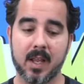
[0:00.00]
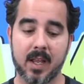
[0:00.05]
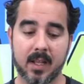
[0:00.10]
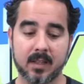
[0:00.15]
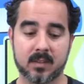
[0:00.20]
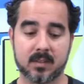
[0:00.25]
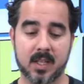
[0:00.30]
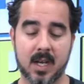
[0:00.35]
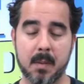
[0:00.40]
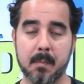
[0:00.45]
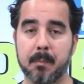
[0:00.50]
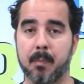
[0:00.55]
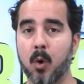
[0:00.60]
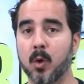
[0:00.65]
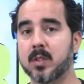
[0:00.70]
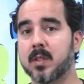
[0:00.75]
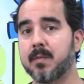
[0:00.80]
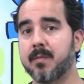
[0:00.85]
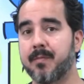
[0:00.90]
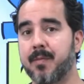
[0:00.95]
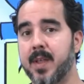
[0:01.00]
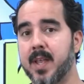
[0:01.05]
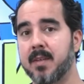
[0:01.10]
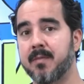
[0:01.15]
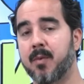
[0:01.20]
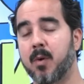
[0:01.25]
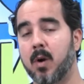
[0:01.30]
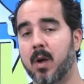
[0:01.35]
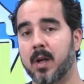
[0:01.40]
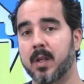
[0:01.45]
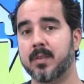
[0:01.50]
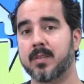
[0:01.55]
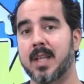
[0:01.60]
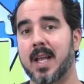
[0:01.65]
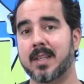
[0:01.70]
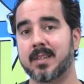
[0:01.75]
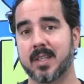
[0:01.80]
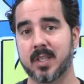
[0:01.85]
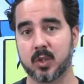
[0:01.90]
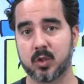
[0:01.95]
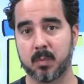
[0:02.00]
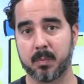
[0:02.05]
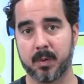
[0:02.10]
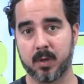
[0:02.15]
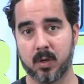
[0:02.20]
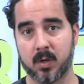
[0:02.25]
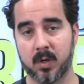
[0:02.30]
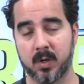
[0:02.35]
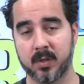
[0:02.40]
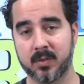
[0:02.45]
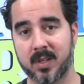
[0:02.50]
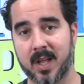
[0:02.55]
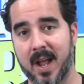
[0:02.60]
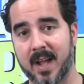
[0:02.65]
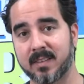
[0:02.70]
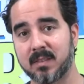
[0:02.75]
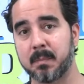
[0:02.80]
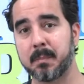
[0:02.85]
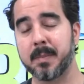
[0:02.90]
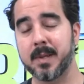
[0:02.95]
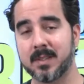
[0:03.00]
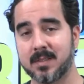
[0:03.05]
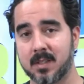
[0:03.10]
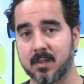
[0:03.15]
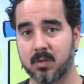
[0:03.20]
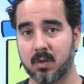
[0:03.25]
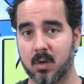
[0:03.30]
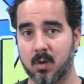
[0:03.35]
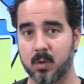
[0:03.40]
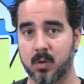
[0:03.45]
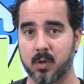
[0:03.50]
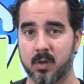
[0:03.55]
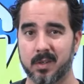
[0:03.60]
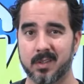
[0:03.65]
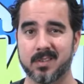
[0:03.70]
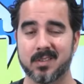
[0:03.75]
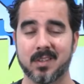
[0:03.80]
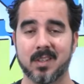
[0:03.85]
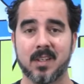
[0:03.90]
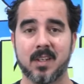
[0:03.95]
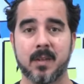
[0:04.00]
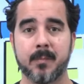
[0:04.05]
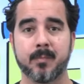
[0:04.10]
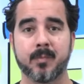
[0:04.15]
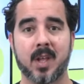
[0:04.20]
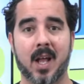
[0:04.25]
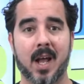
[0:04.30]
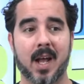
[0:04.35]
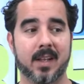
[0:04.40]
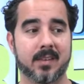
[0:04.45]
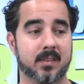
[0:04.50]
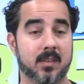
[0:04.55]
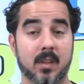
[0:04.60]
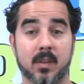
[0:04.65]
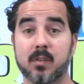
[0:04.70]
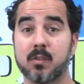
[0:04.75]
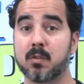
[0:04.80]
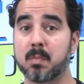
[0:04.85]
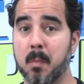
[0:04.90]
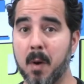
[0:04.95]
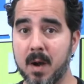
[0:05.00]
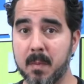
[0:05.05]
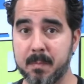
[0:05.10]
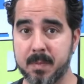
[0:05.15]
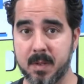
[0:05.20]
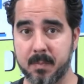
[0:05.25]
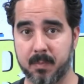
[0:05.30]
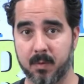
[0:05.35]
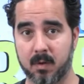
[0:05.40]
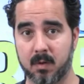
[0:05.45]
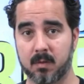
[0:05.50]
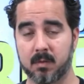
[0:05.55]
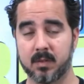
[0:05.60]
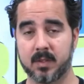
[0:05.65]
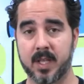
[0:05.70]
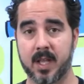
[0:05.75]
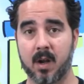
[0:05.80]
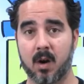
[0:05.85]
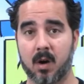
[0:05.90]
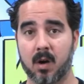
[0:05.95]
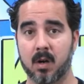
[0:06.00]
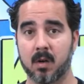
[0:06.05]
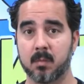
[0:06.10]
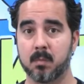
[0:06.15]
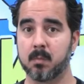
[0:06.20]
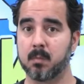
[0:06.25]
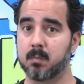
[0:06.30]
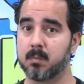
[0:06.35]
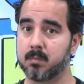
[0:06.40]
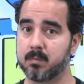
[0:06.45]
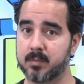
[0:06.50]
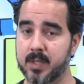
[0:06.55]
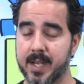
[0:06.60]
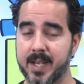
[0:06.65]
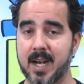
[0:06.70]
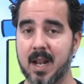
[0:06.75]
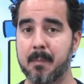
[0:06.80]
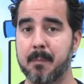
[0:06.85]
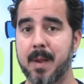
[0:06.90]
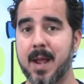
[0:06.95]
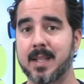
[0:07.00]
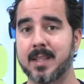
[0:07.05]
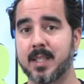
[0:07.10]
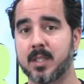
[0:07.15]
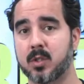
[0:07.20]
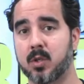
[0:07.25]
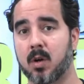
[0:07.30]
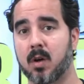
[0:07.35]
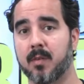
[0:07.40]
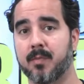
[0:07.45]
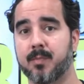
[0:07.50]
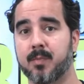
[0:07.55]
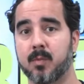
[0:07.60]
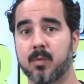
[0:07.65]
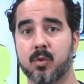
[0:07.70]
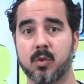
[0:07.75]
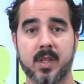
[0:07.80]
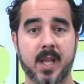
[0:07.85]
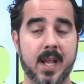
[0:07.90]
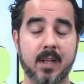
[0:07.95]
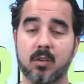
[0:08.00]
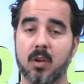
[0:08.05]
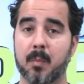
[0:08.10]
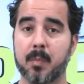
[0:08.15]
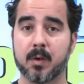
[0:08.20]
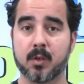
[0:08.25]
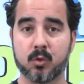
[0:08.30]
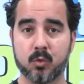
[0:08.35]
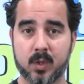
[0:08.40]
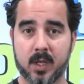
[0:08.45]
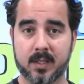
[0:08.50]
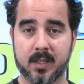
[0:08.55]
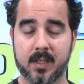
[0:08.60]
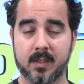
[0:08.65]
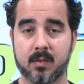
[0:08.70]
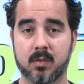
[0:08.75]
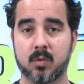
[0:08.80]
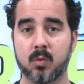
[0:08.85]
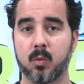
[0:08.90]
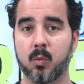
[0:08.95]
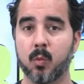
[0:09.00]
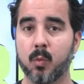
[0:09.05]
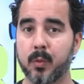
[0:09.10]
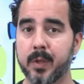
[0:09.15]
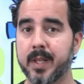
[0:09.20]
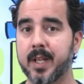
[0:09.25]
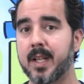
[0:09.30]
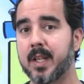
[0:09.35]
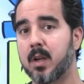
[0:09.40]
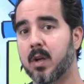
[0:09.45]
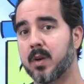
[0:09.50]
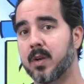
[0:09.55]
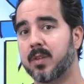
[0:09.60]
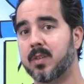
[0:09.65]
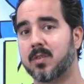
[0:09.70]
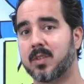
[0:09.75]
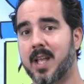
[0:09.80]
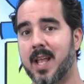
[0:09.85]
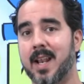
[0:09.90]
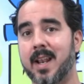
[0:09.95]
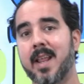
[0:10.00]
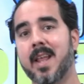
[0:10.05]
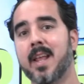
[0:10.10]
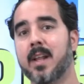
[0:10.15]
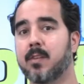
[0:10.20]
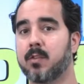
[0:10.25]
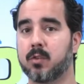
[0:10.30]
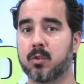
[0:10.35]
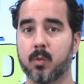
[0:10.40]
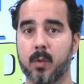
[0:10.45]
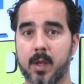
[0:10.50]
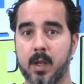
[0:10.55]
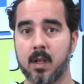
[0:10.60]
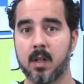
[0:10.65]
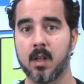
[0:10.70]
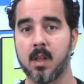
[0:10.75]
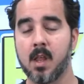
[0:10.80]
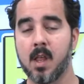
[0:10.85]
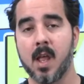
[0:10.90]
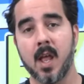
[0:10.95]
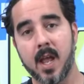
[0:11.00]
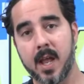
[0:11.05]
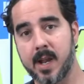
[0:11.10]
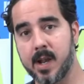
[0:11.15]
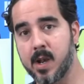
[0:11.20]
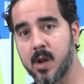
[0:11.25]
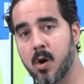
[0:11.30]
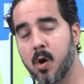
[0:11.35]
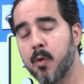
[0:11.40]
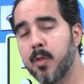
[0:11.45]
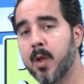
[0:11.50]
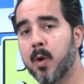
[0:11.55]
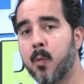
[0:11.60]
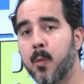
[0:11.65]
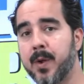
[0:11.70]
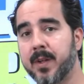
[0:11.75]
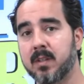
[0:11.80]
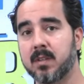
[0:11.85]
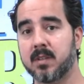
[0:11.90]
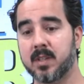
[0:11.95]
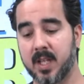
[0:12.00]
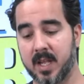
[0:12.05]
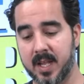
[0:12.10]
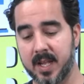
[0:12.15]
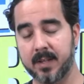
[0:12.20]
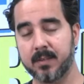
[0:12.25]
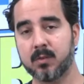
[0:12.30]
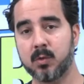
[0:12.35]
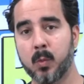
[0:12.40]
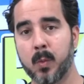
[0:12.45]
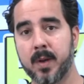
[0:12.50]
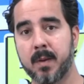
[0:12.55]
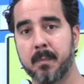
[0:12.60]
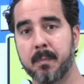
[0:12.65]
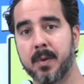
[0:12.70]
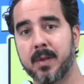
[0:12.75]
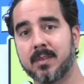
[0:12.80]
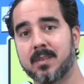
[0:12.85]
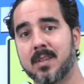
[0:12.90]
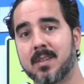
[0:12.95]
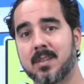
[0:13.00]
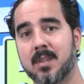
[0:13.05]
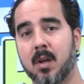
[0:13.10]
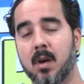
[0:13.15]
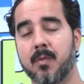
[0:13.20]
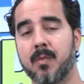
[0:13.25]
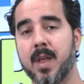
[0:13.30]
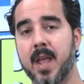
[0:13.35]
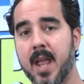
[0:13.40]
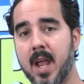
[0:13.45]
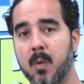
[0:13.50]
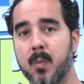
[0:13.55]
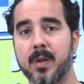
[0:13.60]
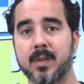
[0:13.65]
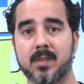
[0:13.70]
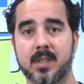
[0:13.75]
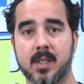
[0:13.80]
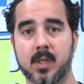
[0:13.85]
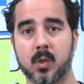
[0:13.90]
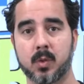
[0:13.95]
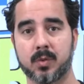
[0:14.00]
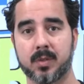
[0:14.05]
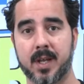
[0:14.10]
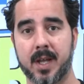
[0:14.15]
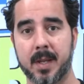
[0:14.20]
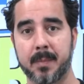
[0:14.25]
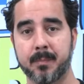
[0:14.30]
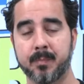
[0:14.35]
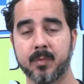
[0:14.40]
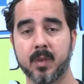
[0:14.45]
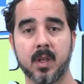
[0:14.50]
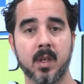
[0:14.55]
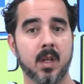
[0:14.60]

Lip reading: It's an important thing for us as entrepreneurs, as business owners, as smart people that are taking advantage of today's opportunities, to really understand history and know that the history repeats itself every single time.